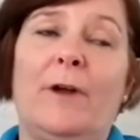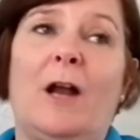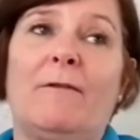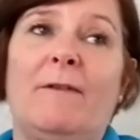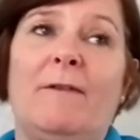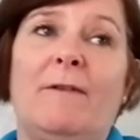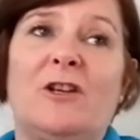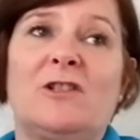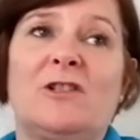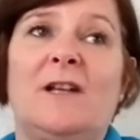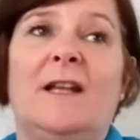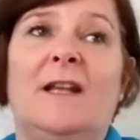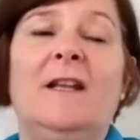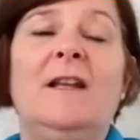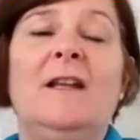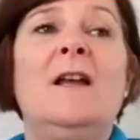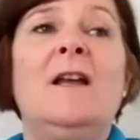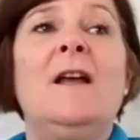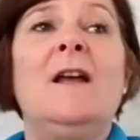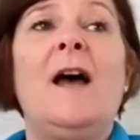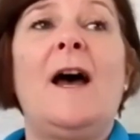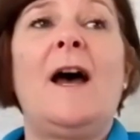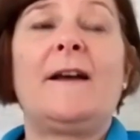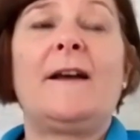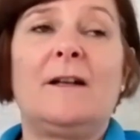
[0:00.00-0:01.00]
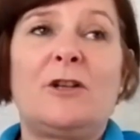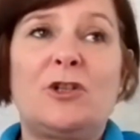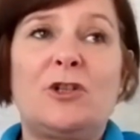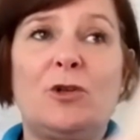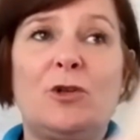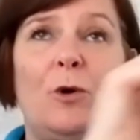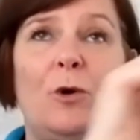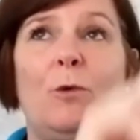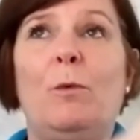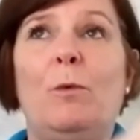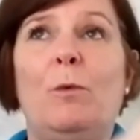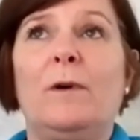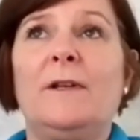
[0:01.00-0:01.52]
originally, and it
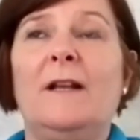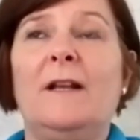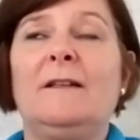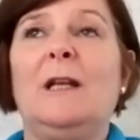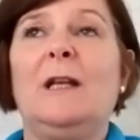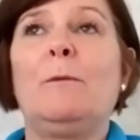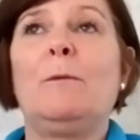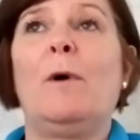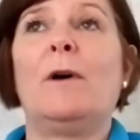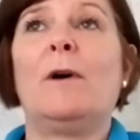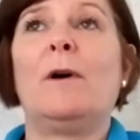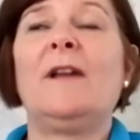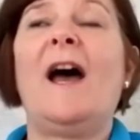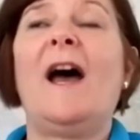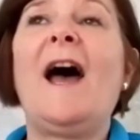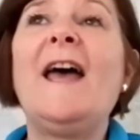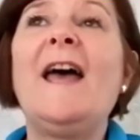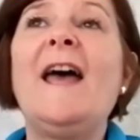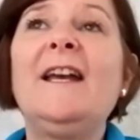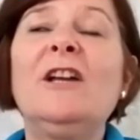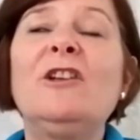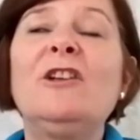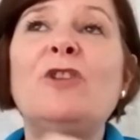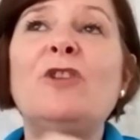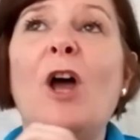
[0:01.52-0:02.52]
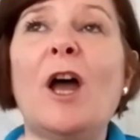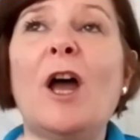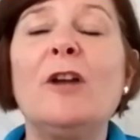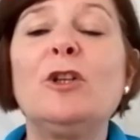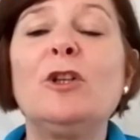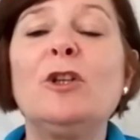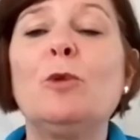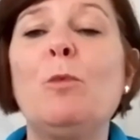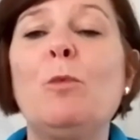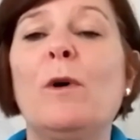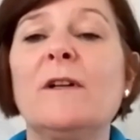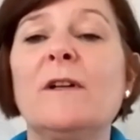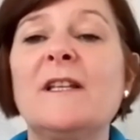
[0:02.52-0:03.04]
showed 181. I got down
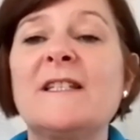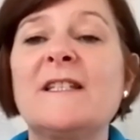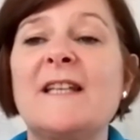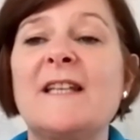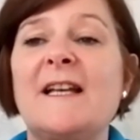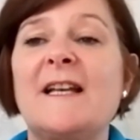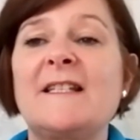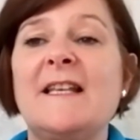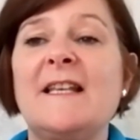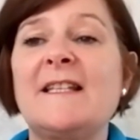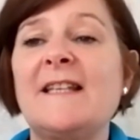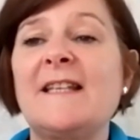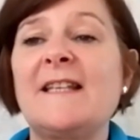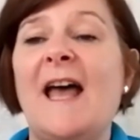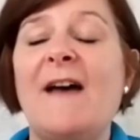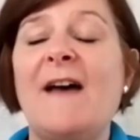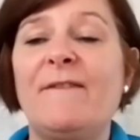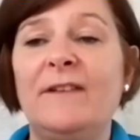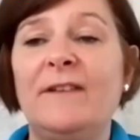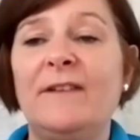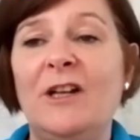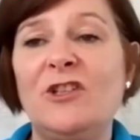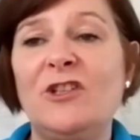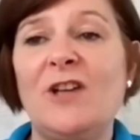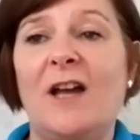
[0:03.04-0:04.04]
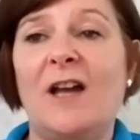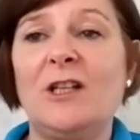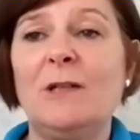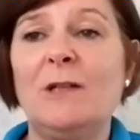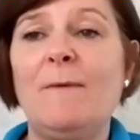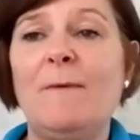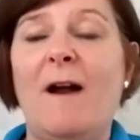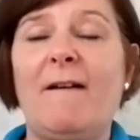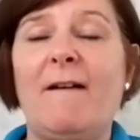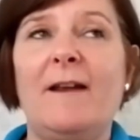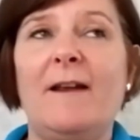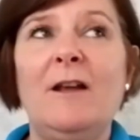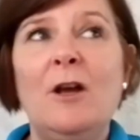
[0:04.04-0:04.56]
to 167 in
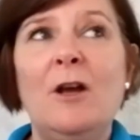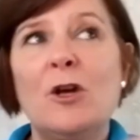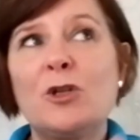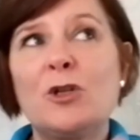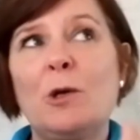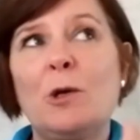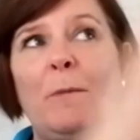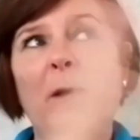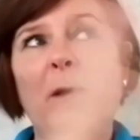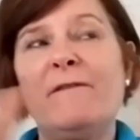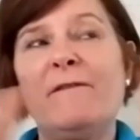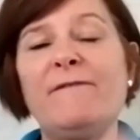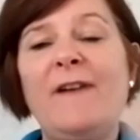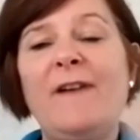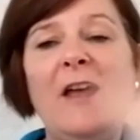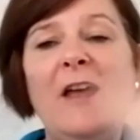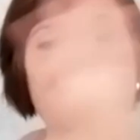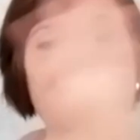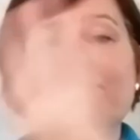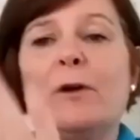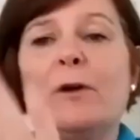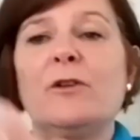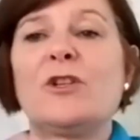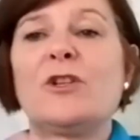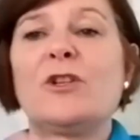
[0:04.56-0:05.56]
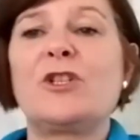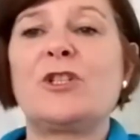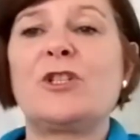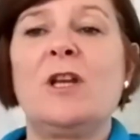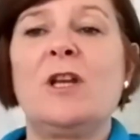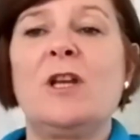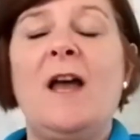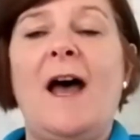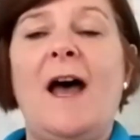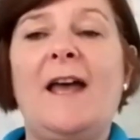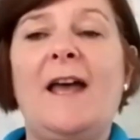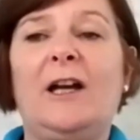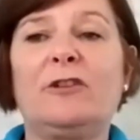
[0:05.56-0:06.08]
January. So by 5 months,
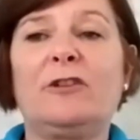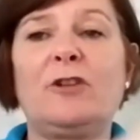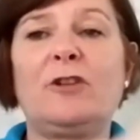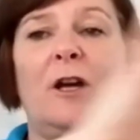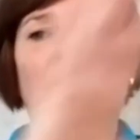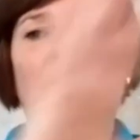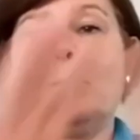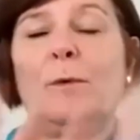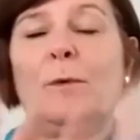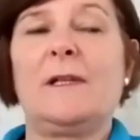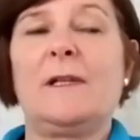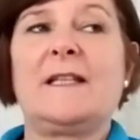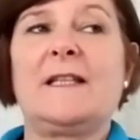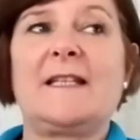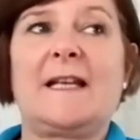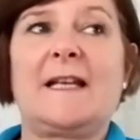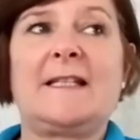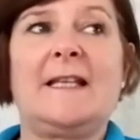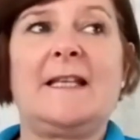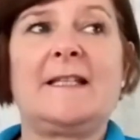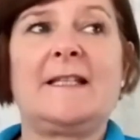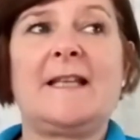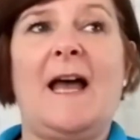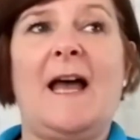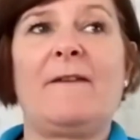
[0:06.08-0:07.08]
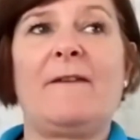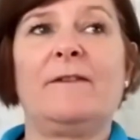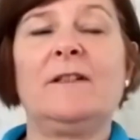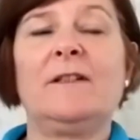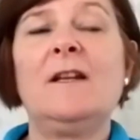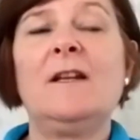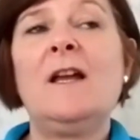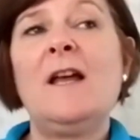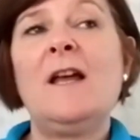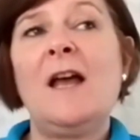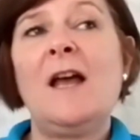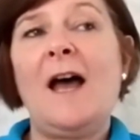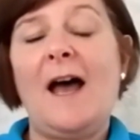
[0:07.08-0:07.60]
I got down to 167.
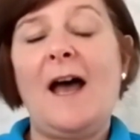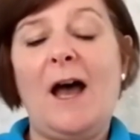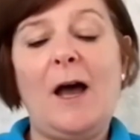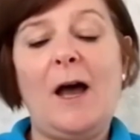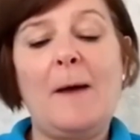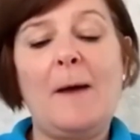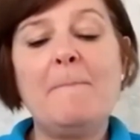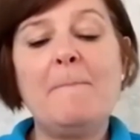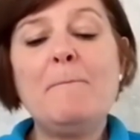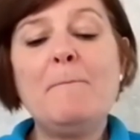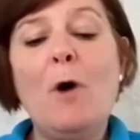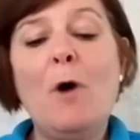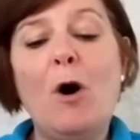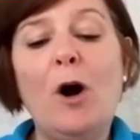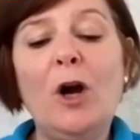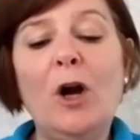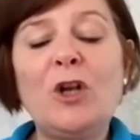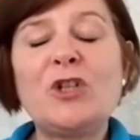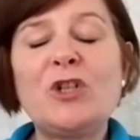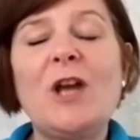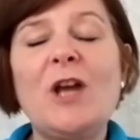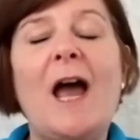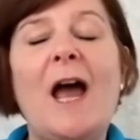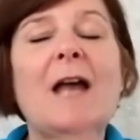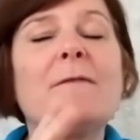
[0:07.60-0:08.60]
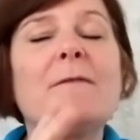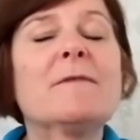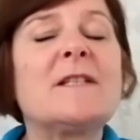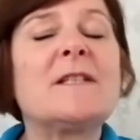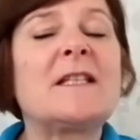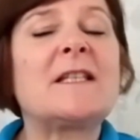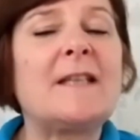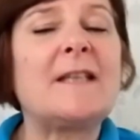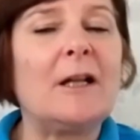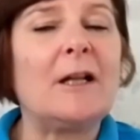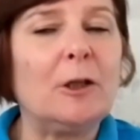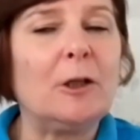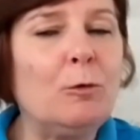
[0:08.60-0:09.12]
In March, I was
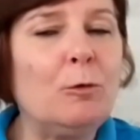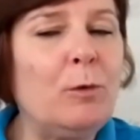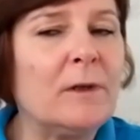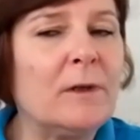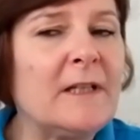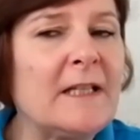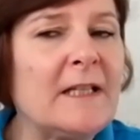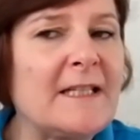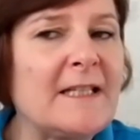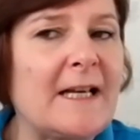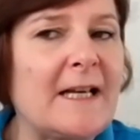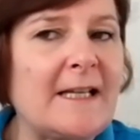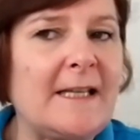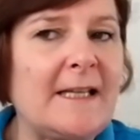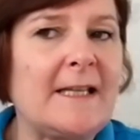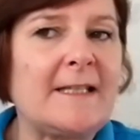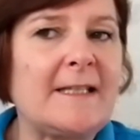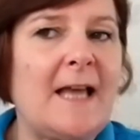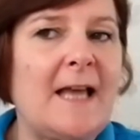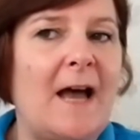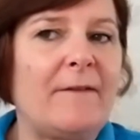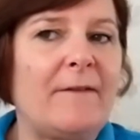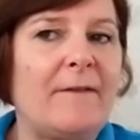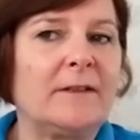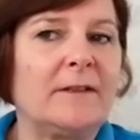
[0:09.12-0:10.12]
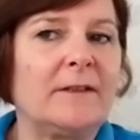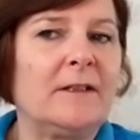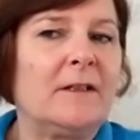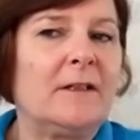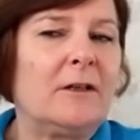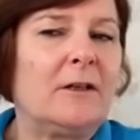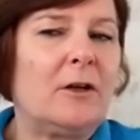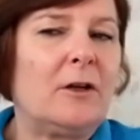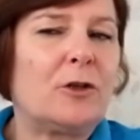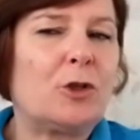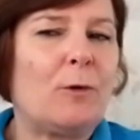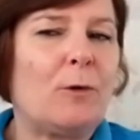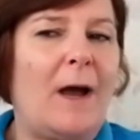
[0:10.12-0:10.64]
still 167.
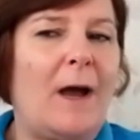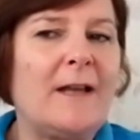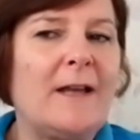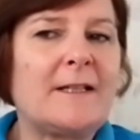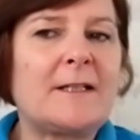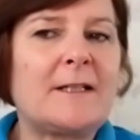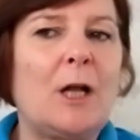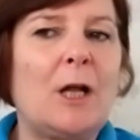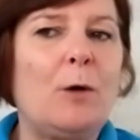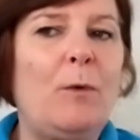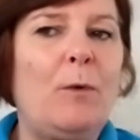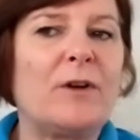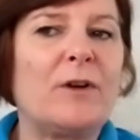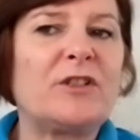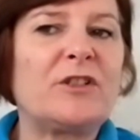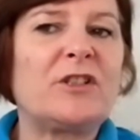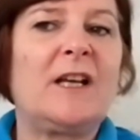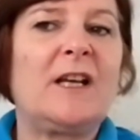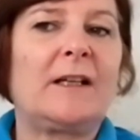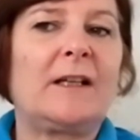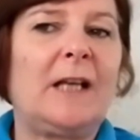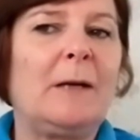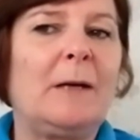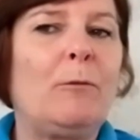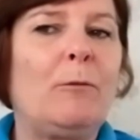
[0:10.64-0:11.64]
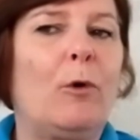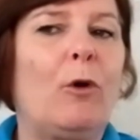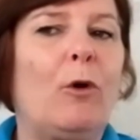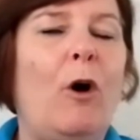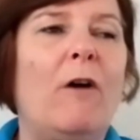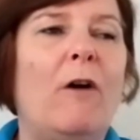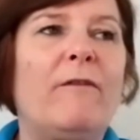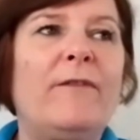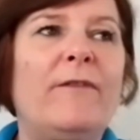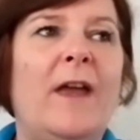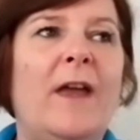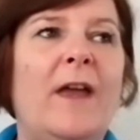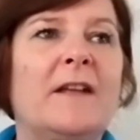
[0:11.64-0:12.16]
So I still wasn't taking any more
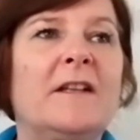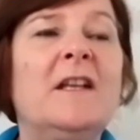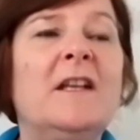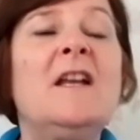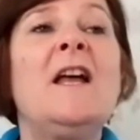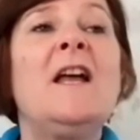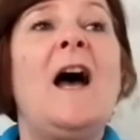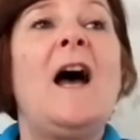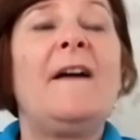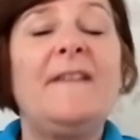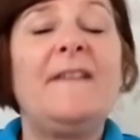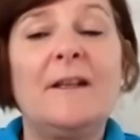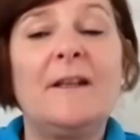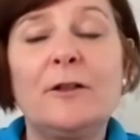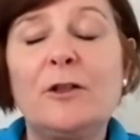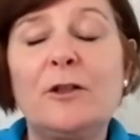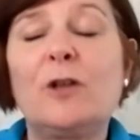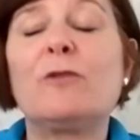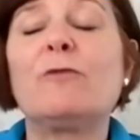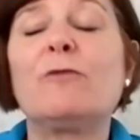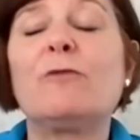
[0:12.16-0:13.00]
off then. And then